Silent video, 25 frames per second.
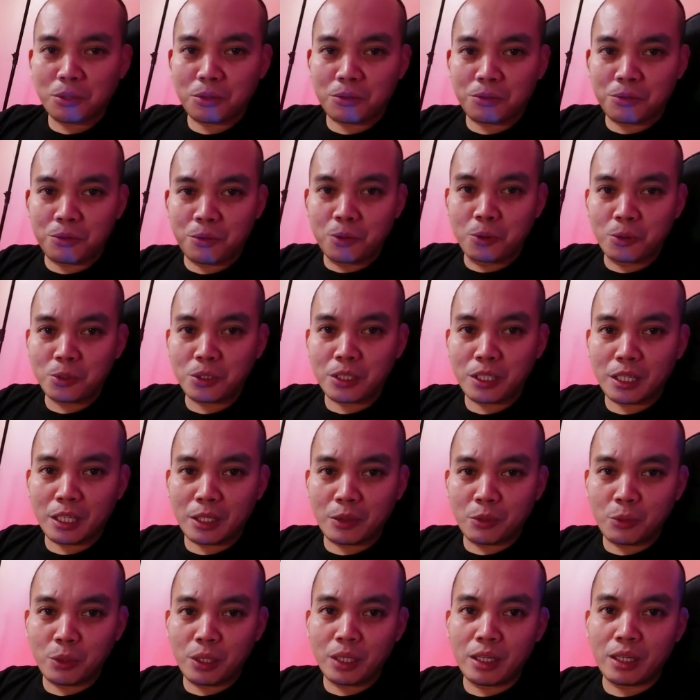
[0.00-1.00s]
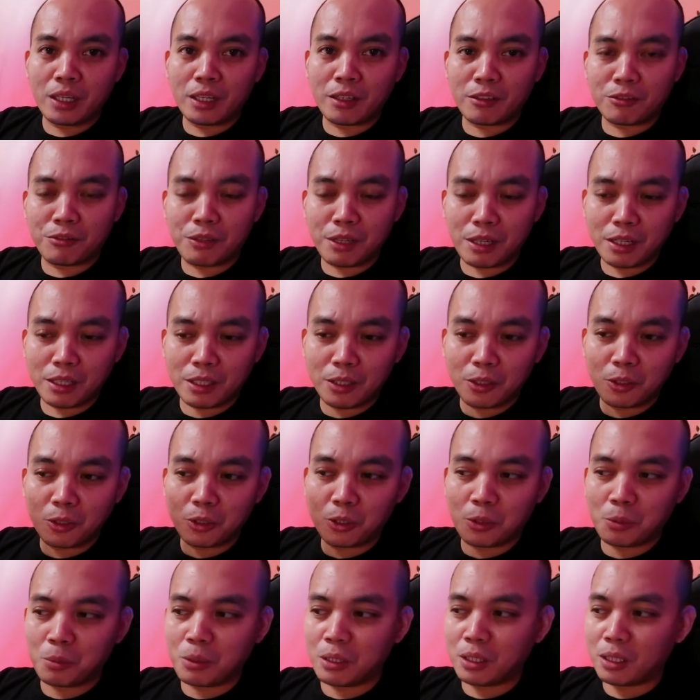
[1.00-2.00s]
of losing and winning. Very good
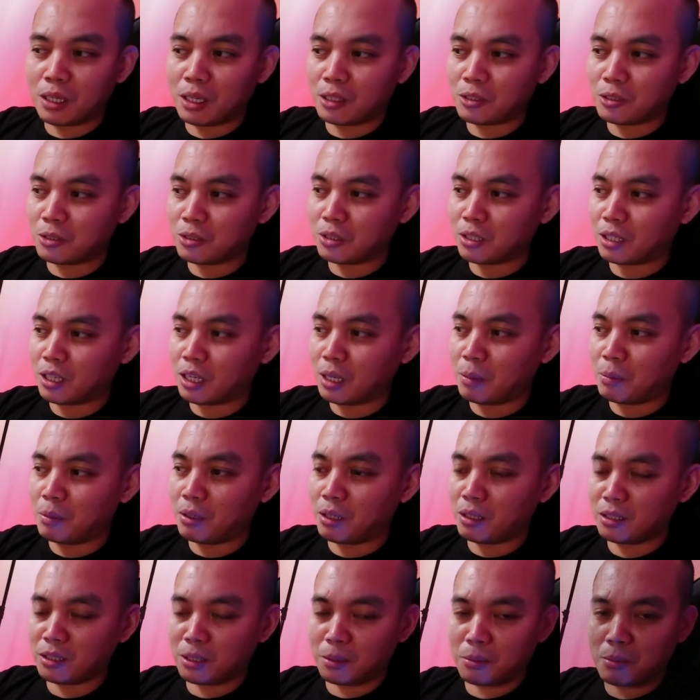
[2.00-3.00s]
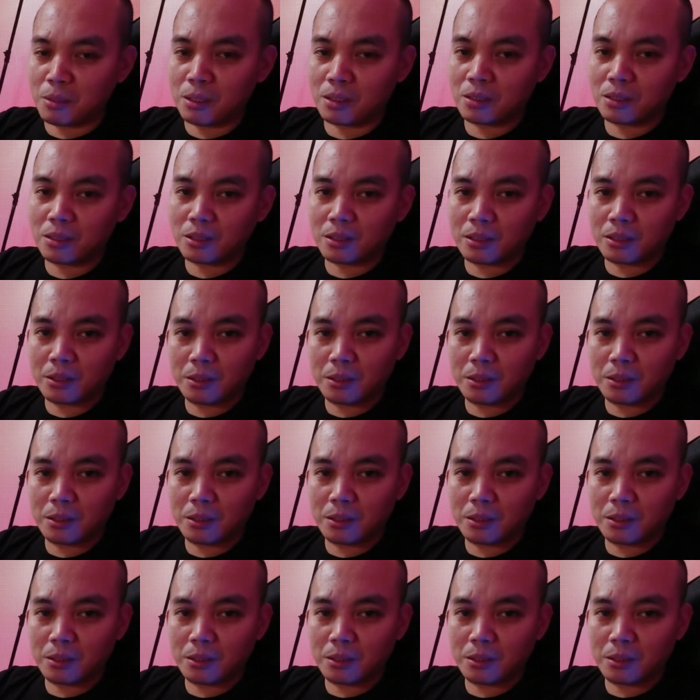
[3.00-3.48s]
communication sa gaming is a must.